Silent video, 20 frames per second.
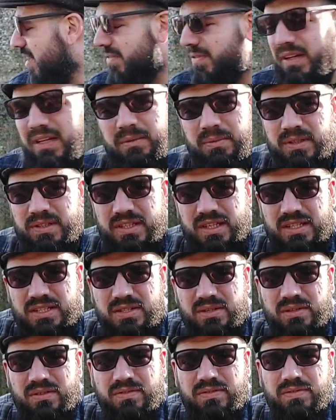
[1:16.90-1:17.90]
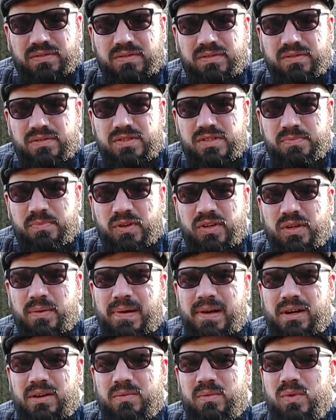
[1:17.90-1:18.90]
if anyone does sort of spot you
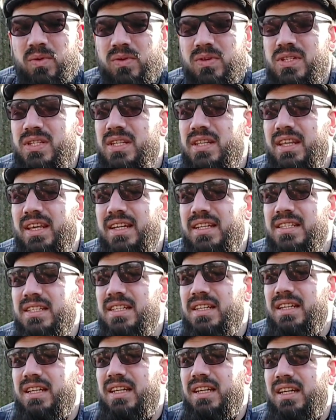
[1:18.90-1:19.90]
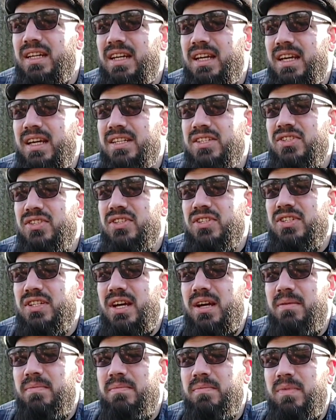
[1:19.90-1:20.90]
out on walks and things, it's just
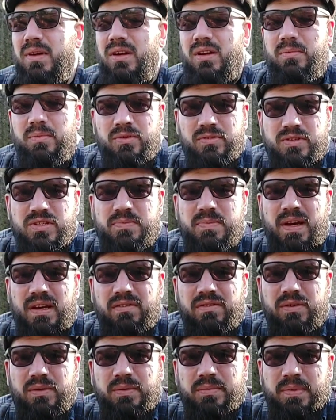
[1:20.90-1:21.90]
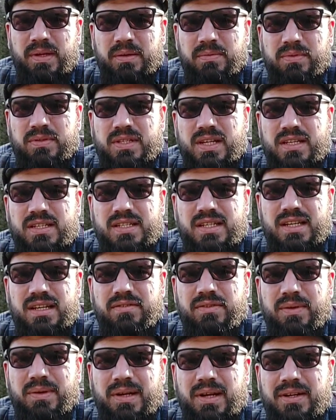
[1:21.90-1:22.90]
a lot more respectful, and people tend to
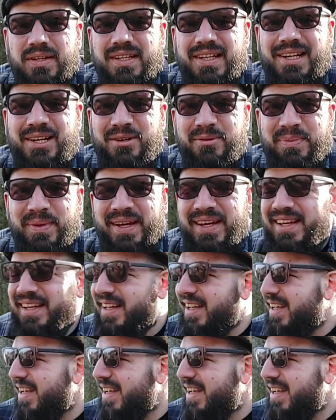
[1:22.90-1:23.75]
leave you alone a little bit.